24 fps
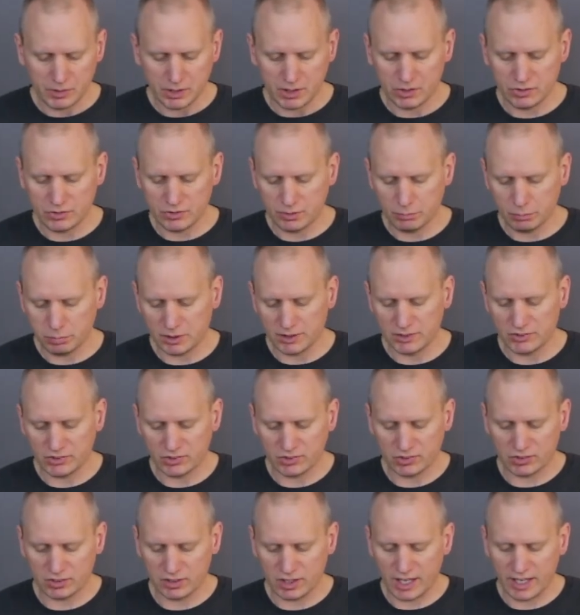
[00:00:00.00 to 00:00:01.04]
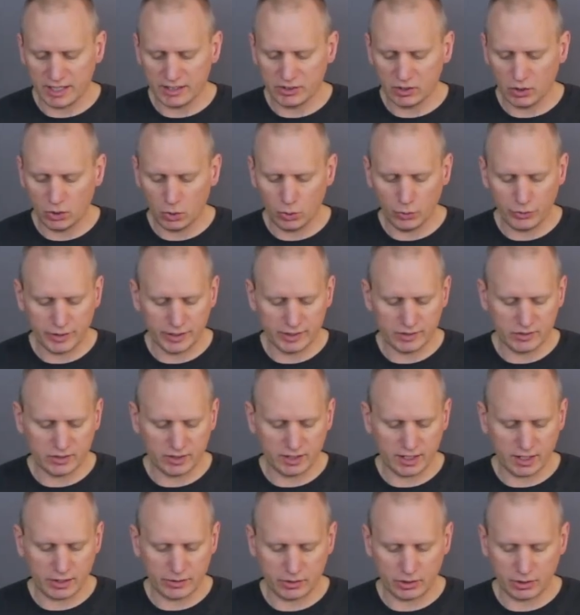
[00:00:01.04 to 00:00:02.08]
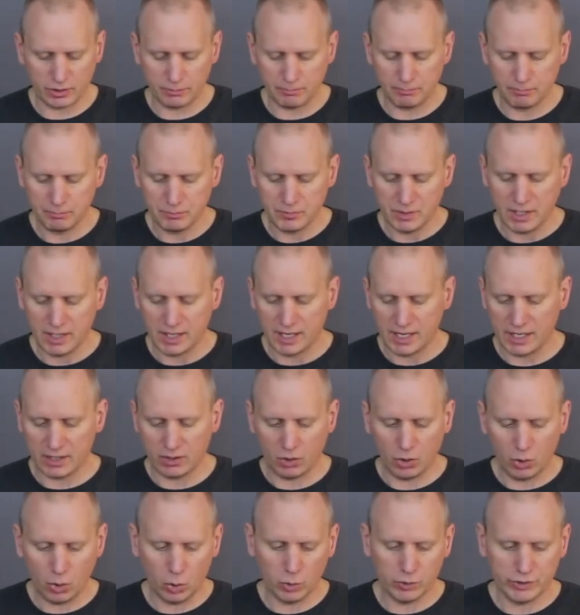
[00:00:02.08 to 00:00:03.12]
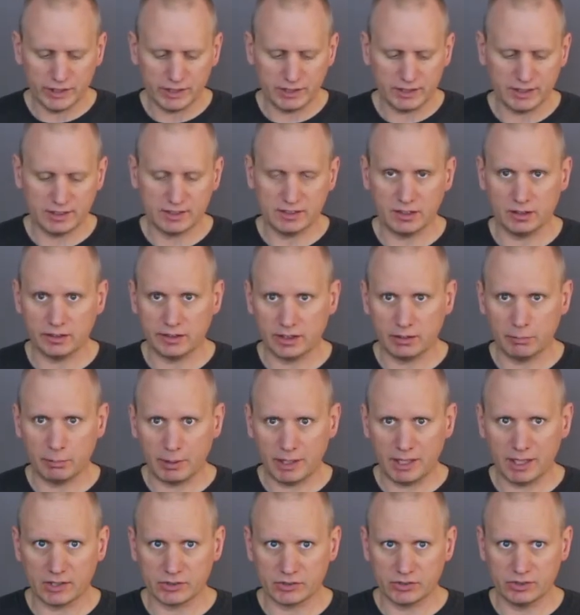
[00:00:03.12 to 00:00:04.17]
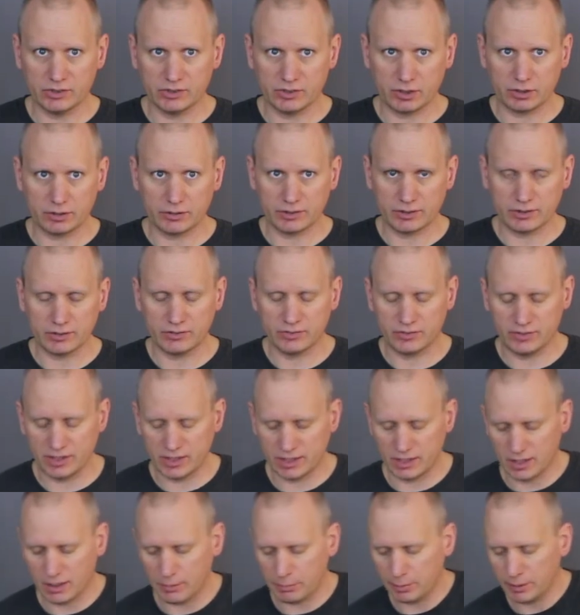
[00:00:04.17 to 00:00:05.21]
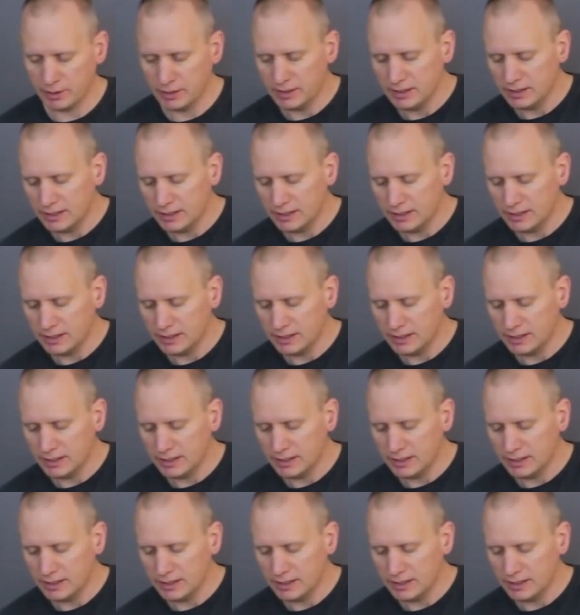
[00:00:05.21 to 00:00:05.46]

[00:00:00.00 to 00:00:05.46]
you simply slide the whole thing together and hold it until that epoxy starts to set up.